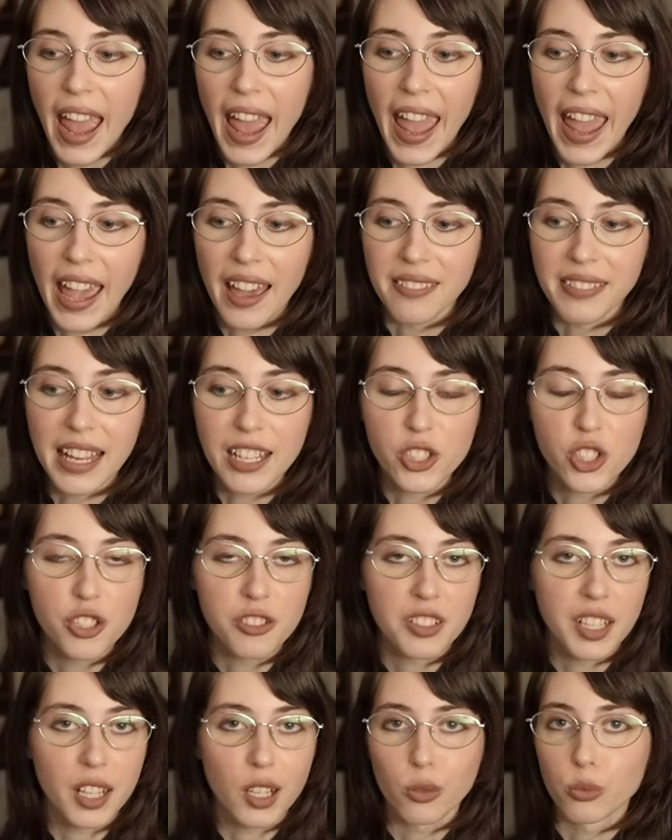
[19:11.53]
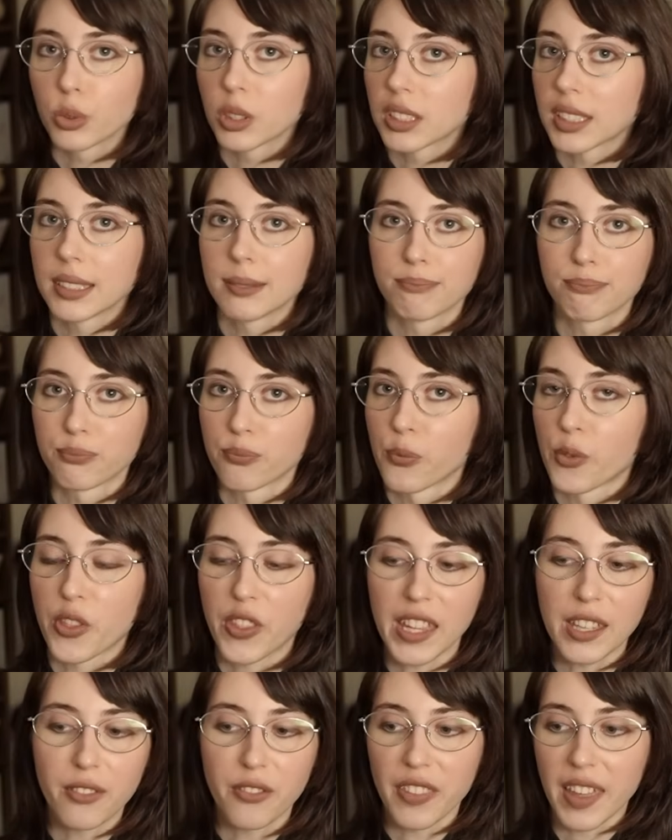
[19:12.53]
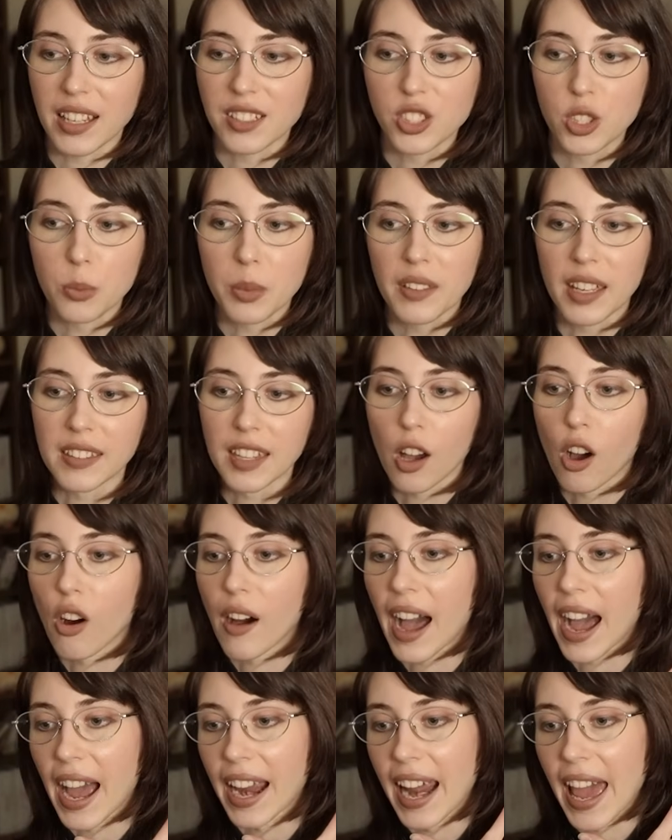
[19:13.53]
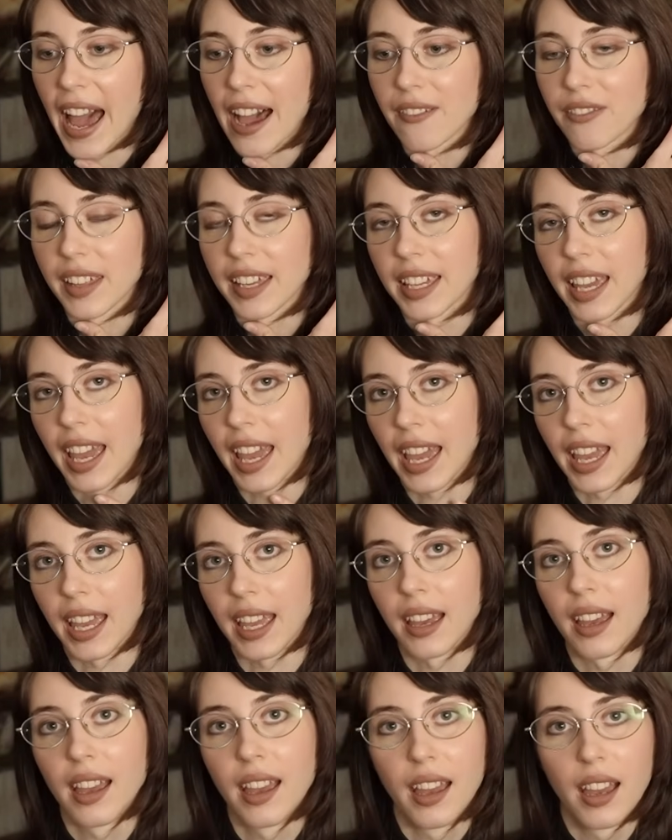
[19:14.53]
and that's just like a really thief thing to me. Like, they all kind of have like a